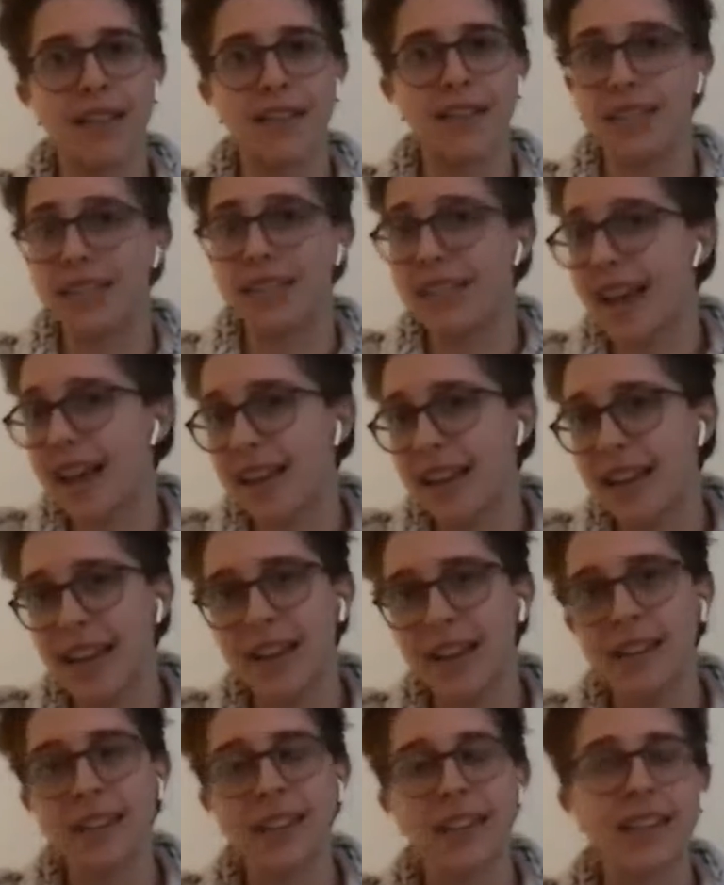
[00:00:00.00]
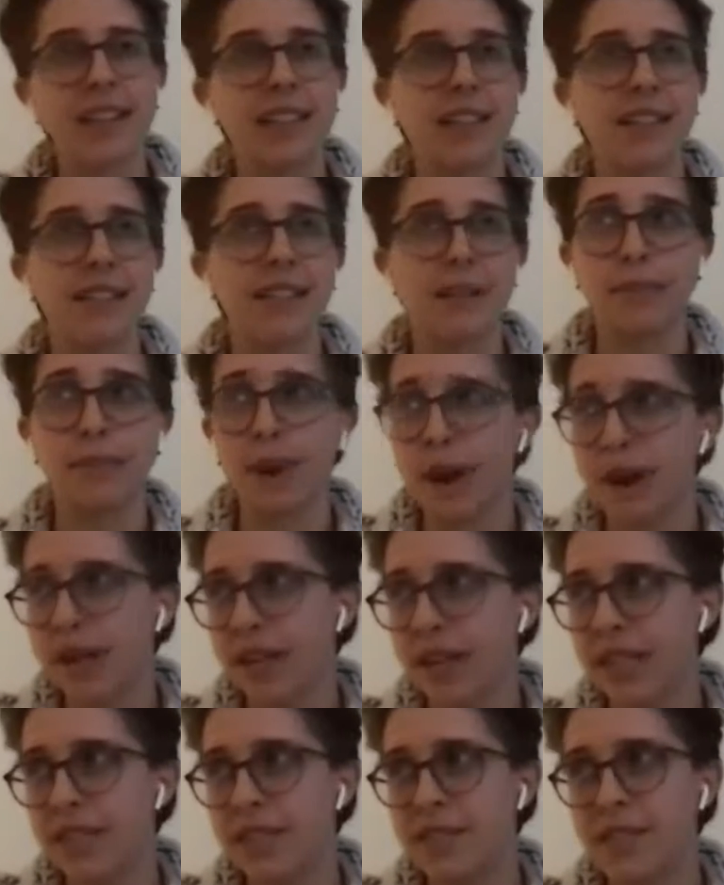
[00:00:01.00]
I've done data analytics, I've done
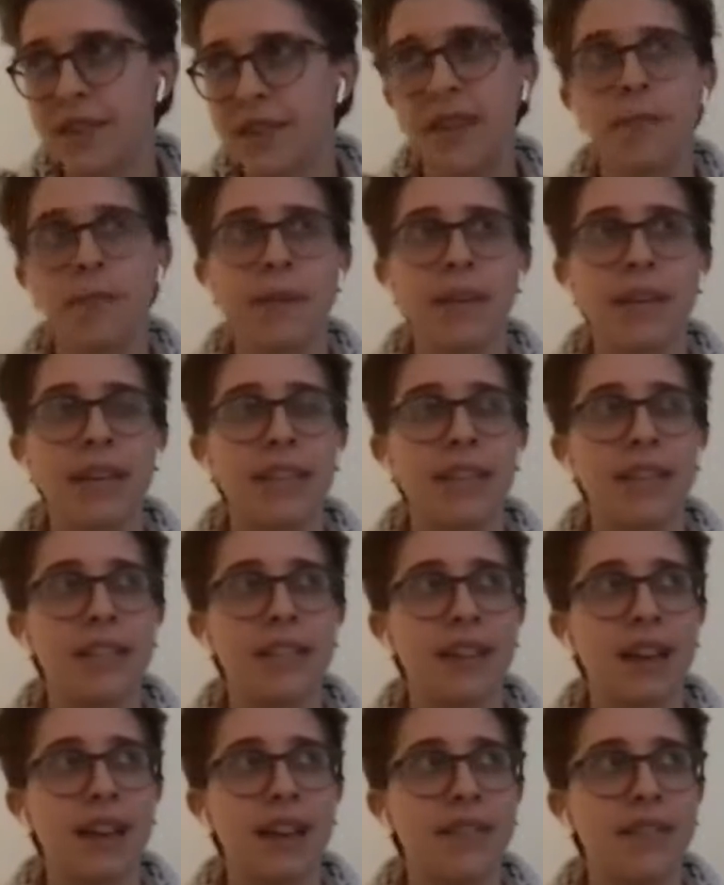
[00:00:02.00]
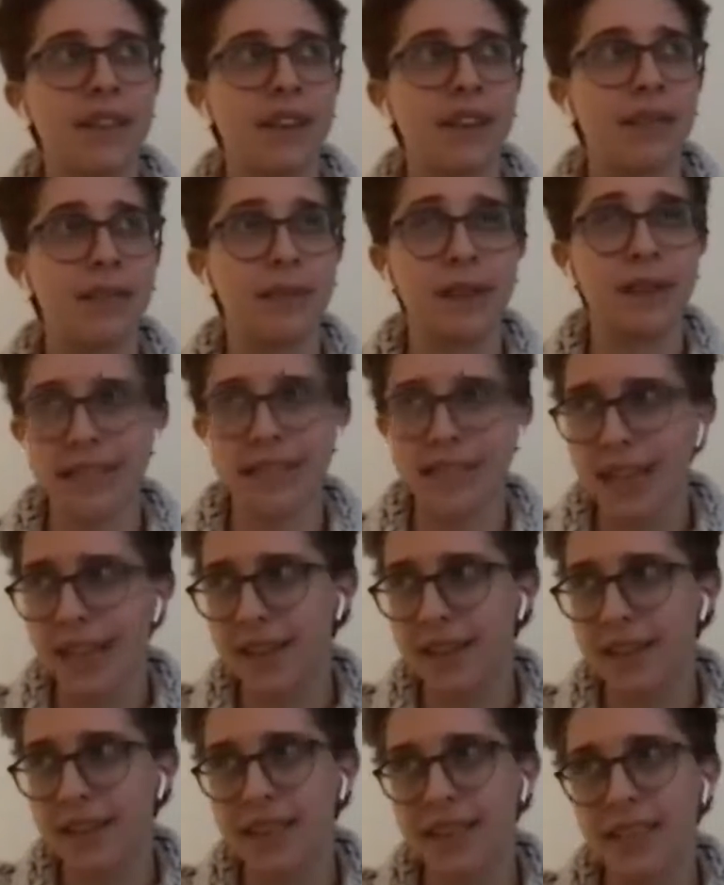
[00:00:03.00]
product development, I've done risk
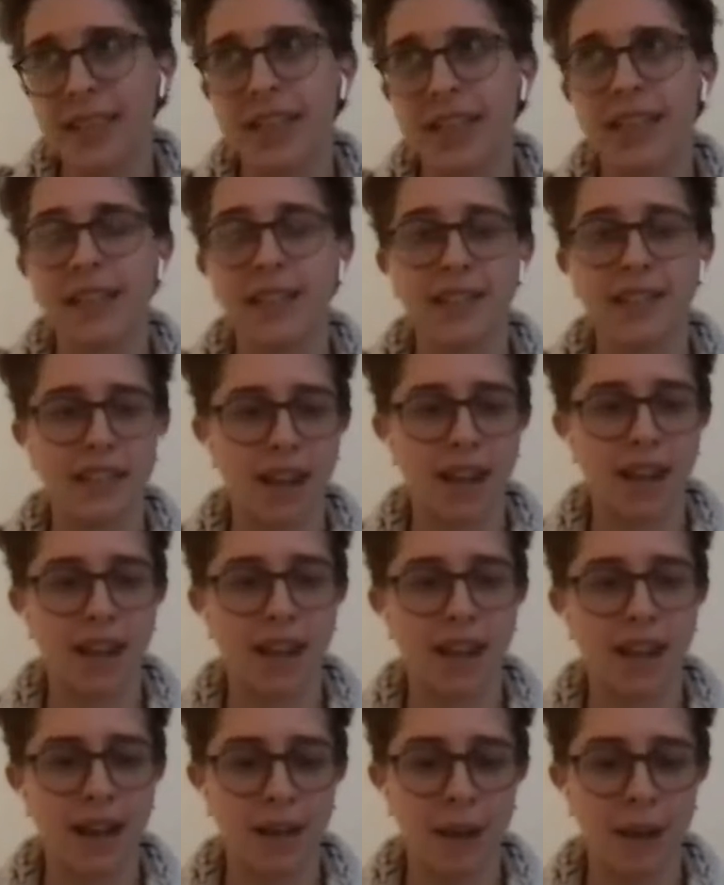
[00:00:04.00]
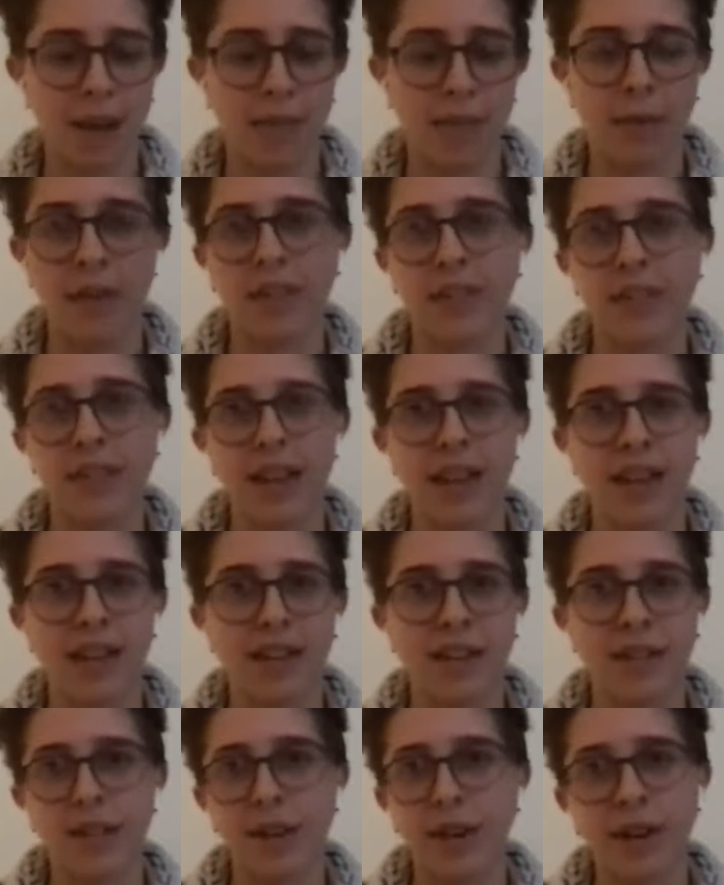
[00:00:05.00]
analytics. I worked
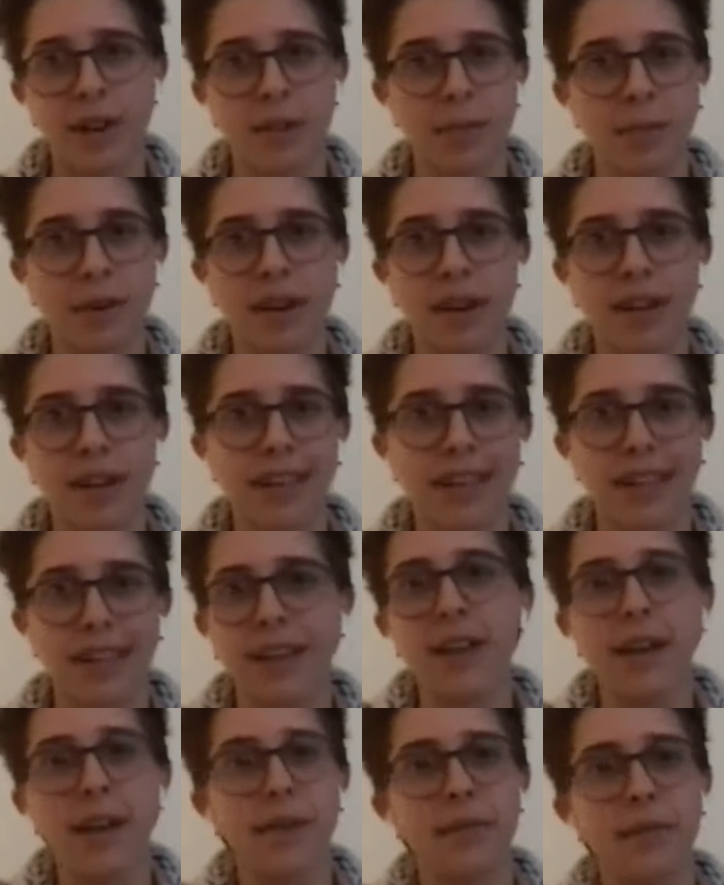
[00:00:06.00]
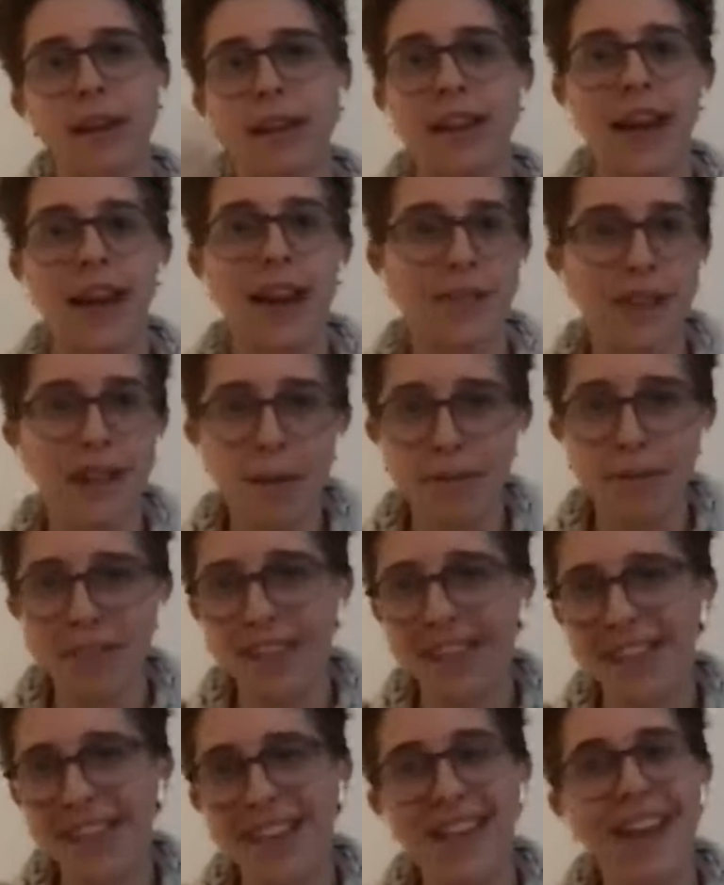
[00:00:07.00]
at a startup where I like ran half a
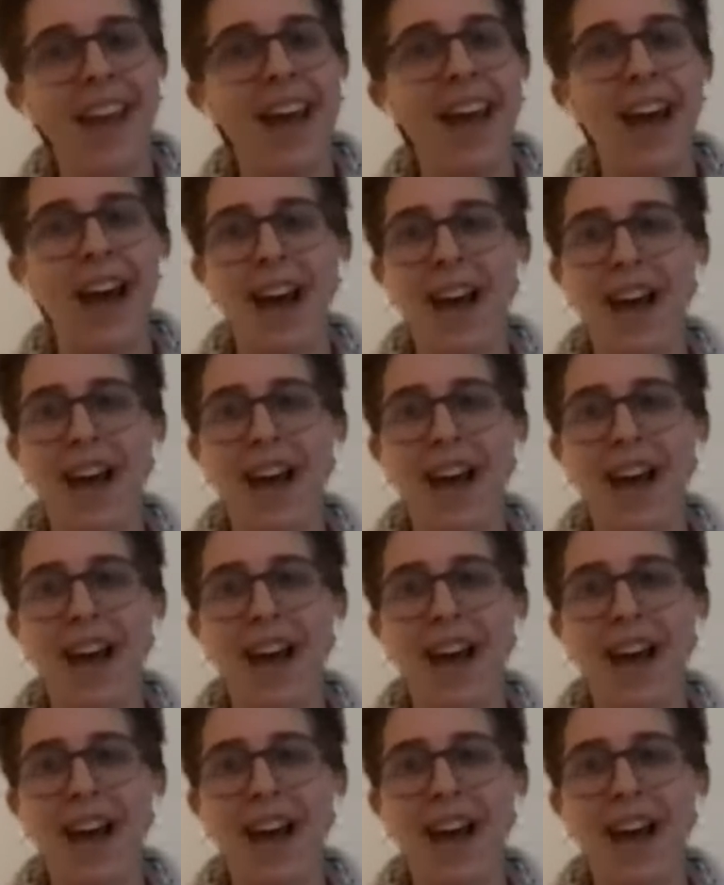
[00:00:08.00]
company.